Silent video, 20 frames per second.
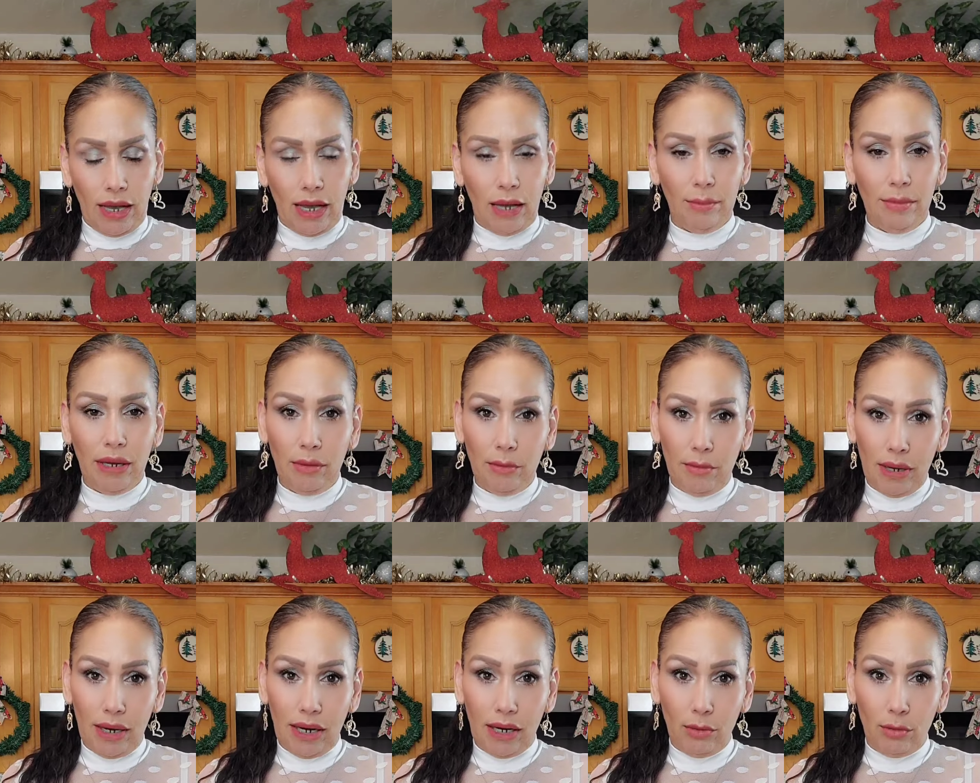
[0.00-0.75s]
I made
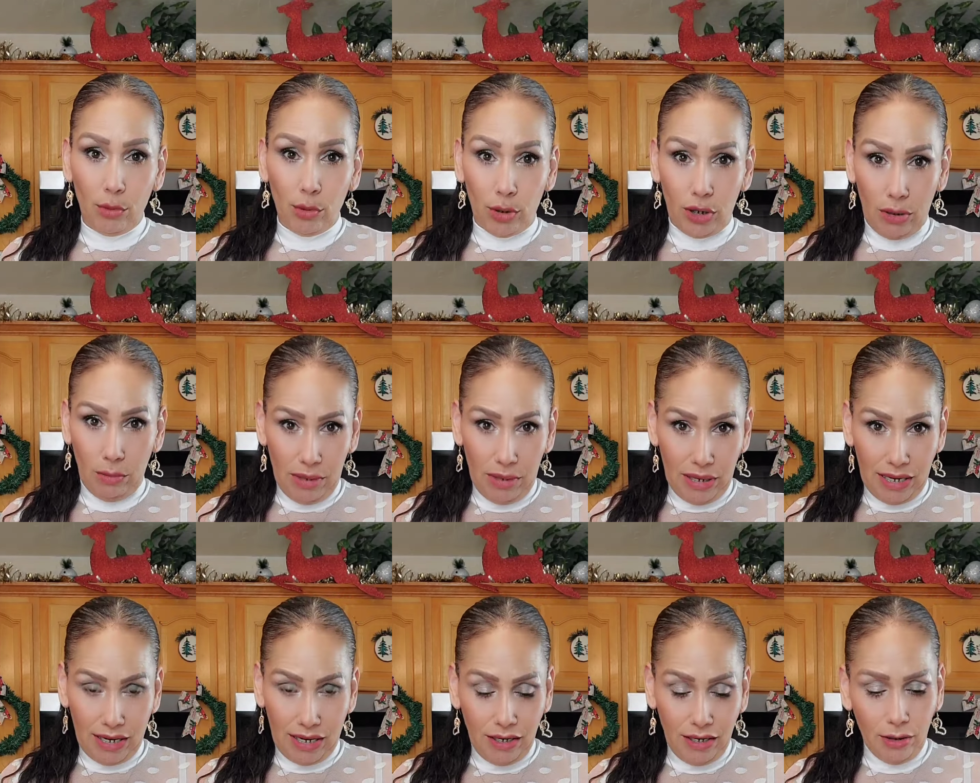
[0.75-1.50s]
mine pretty
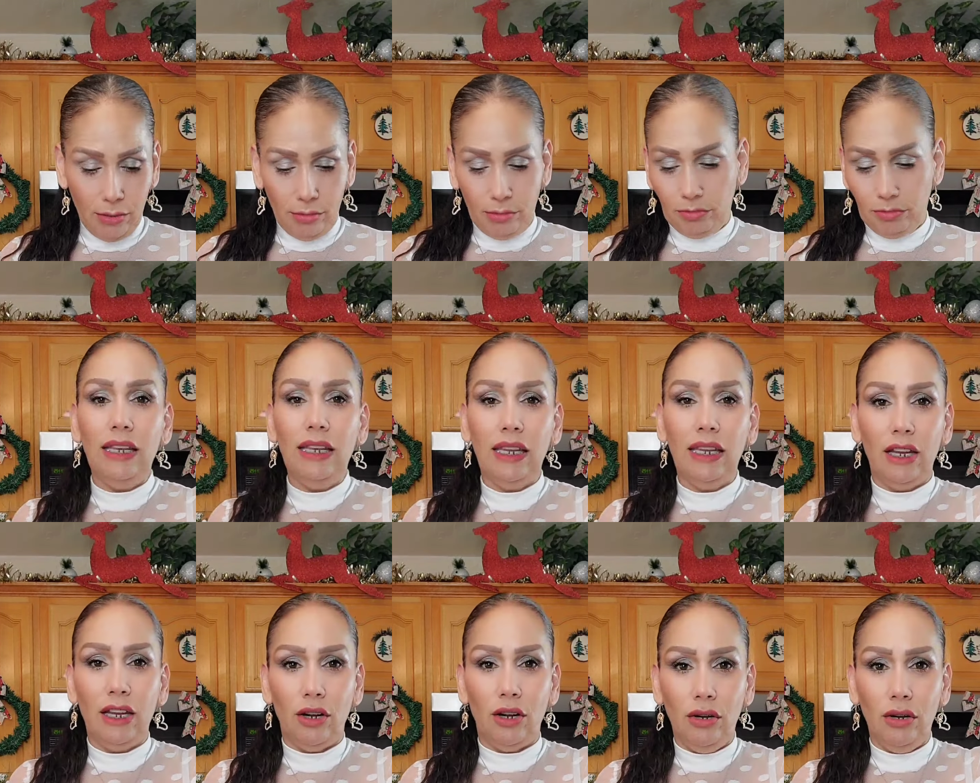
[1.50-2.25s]
big. In
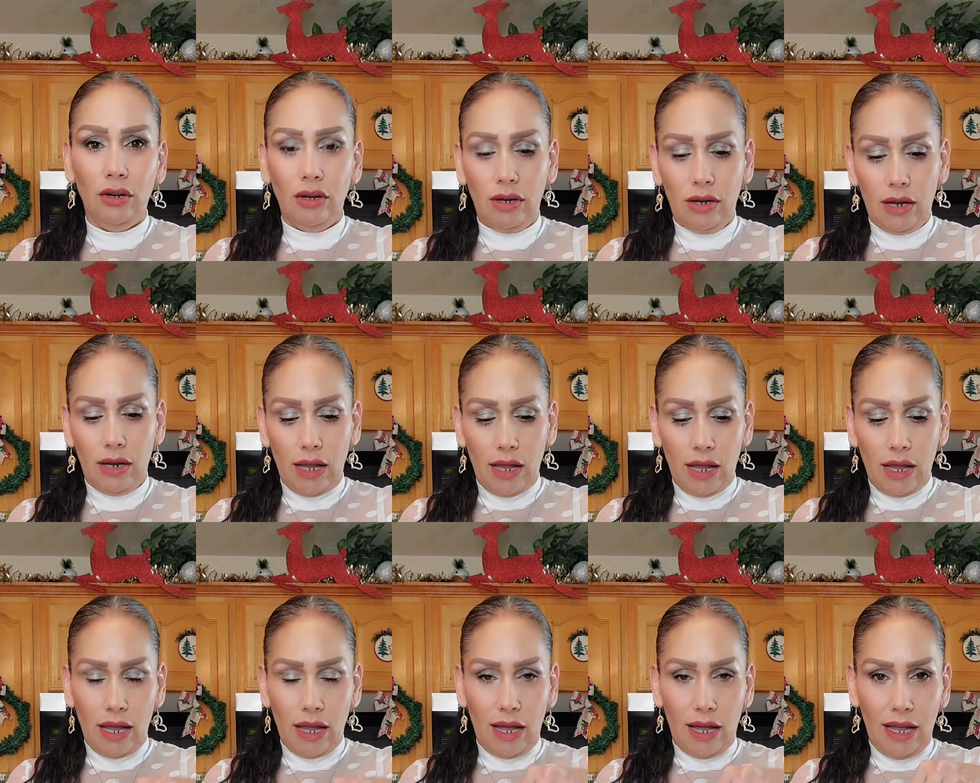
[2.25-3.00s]
here,
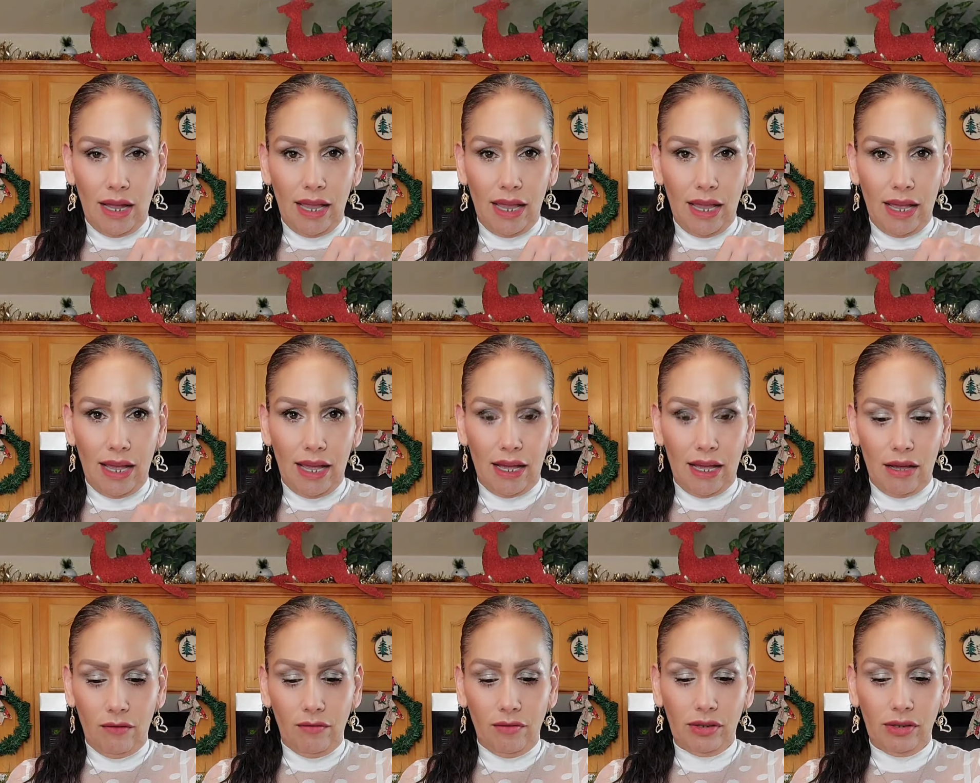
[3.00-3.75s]
I
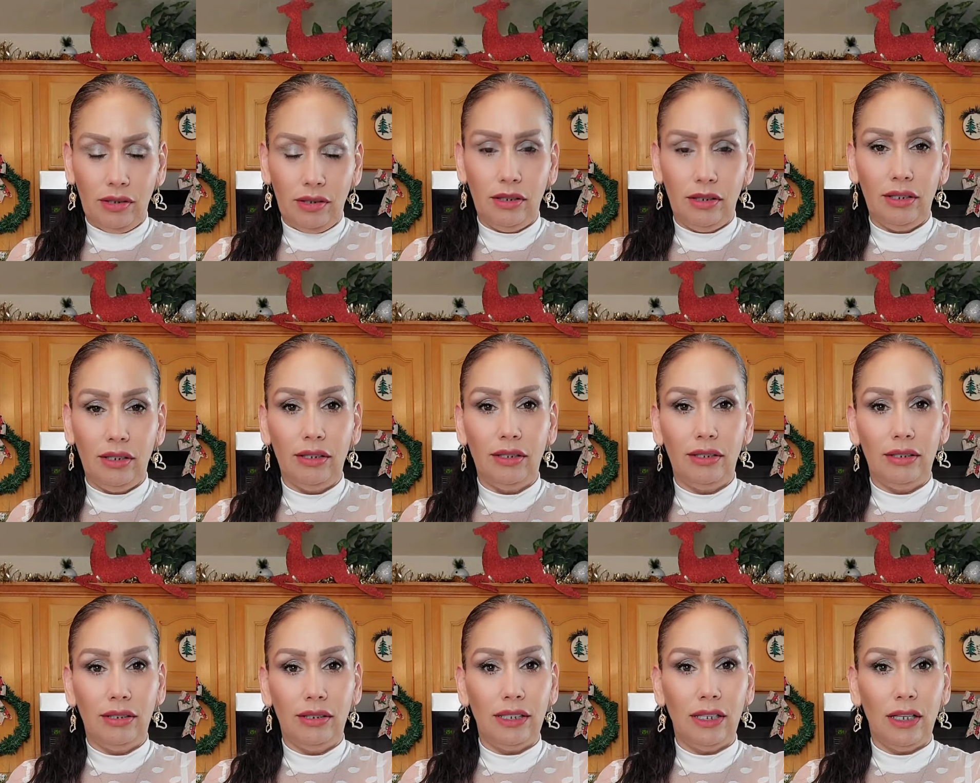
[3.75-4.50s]
have
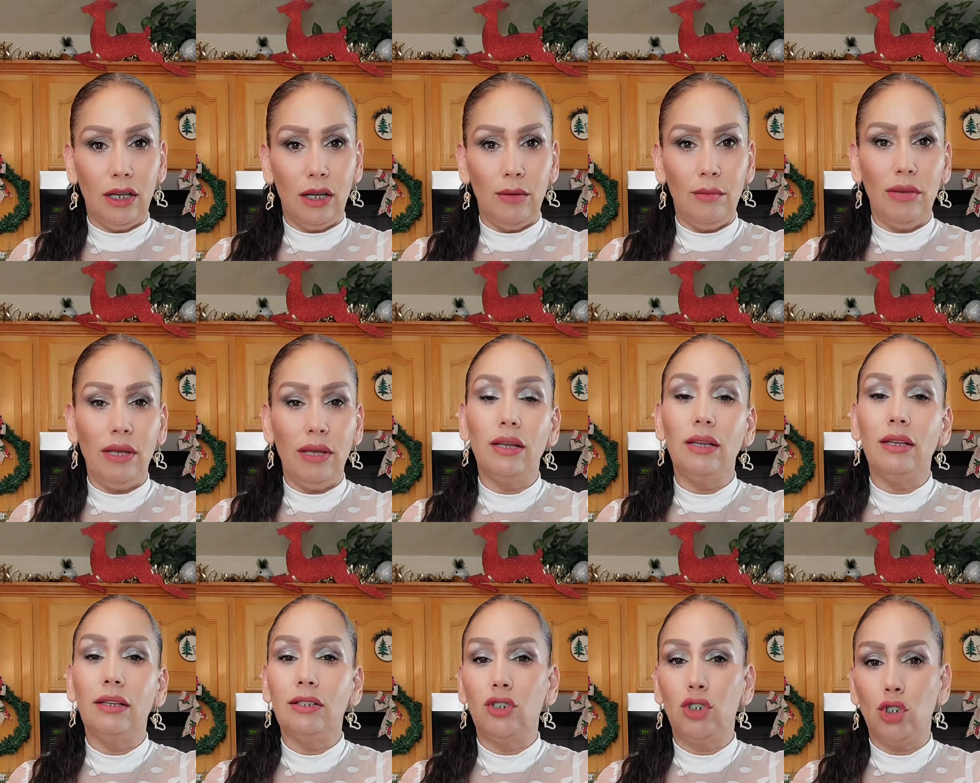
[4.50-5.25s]
some
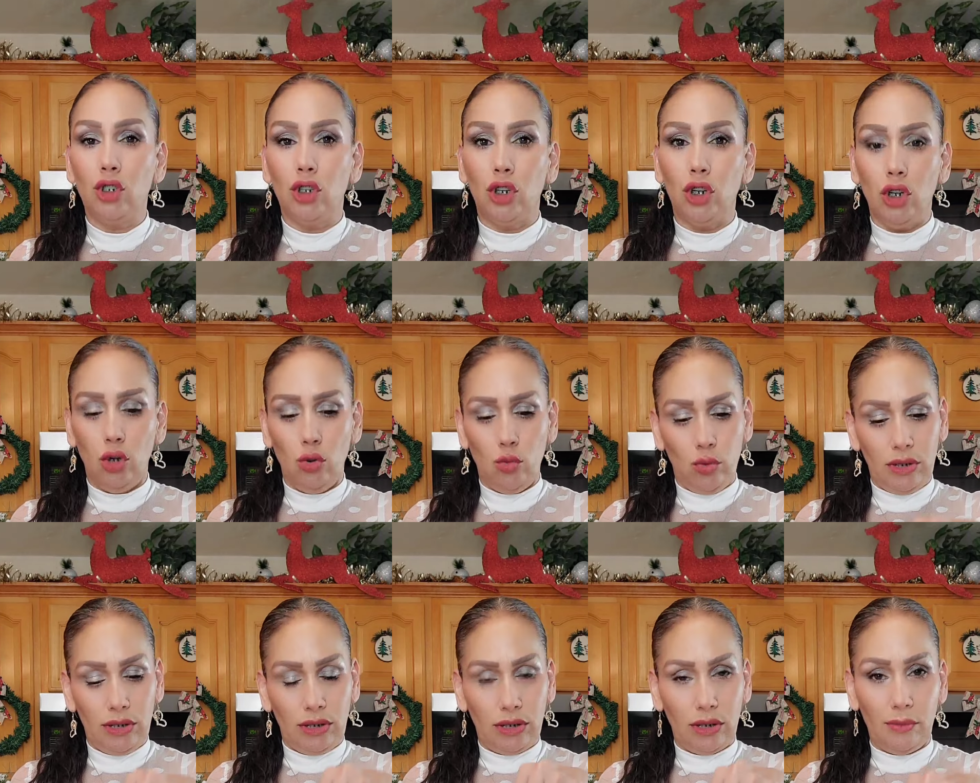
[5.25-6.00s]
sugar
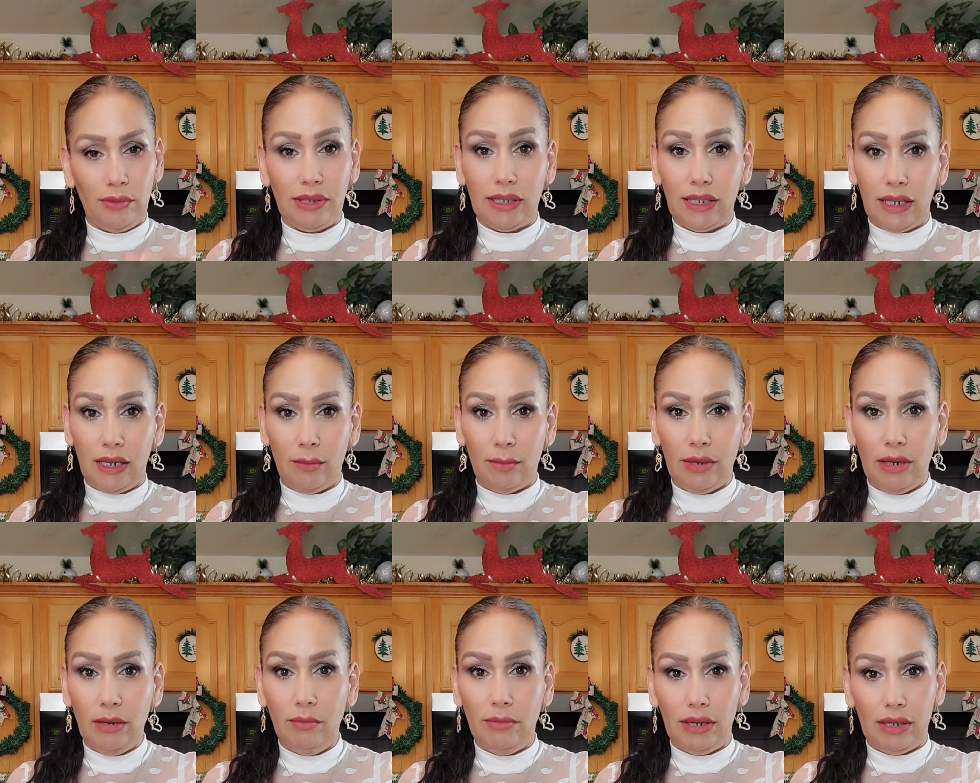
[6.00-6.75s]
with some
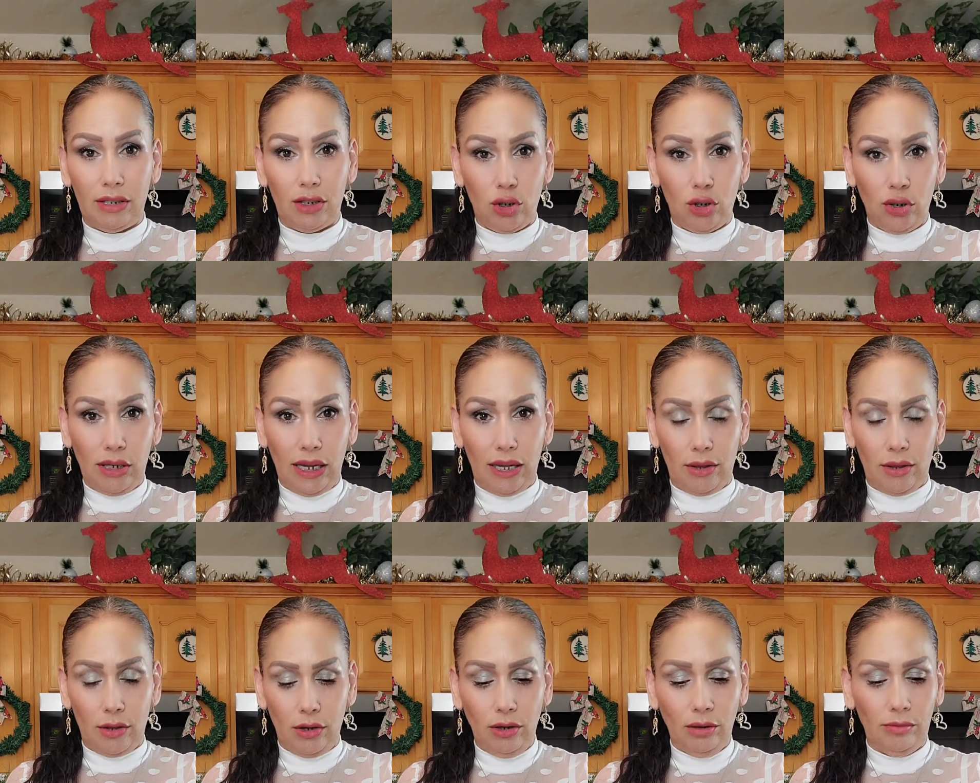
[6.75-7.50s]
cinnamon mixed
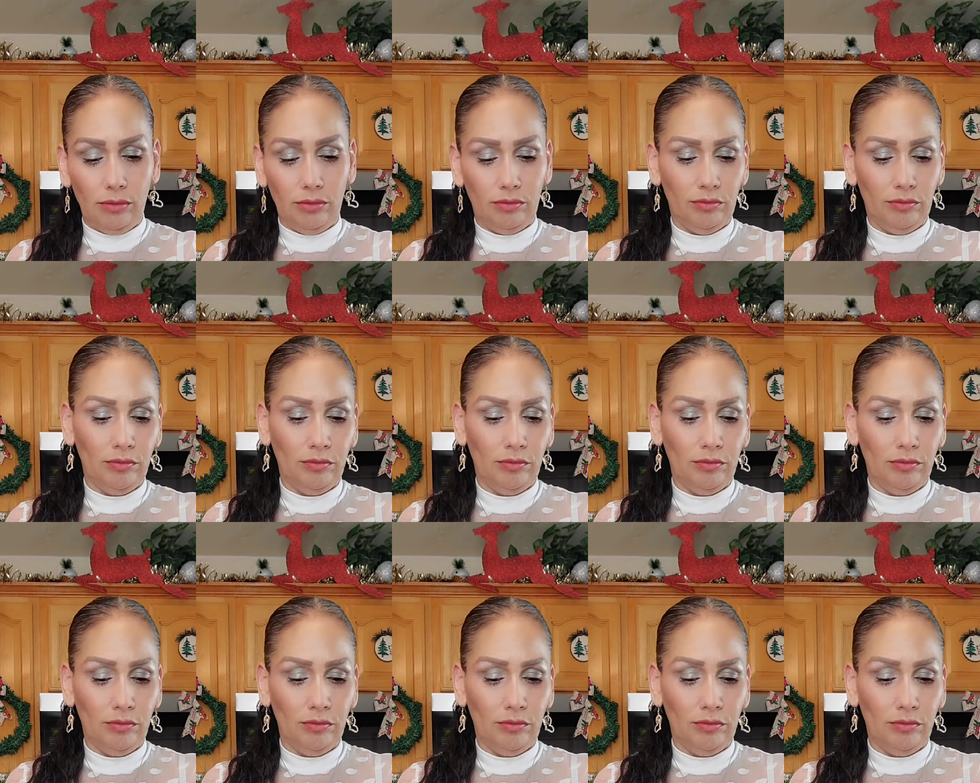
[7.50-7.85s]
together.